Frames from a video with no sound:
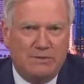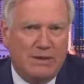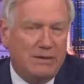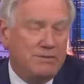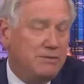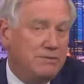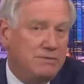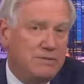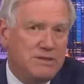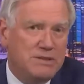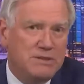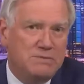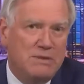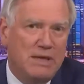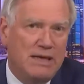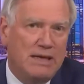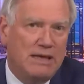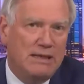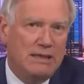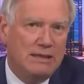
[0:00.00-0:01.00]
Maybe Mrs.
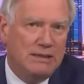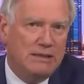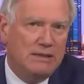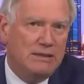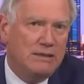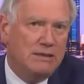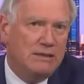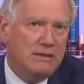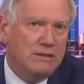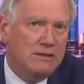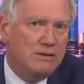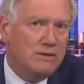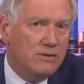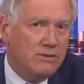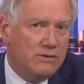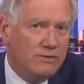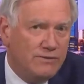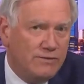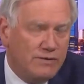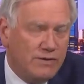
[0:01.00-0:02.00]
Maher
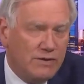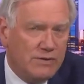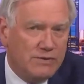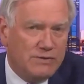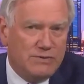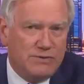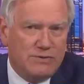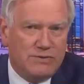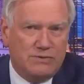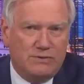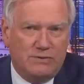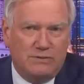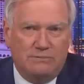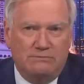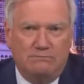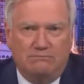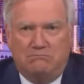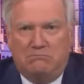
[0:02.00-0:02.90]
got confused or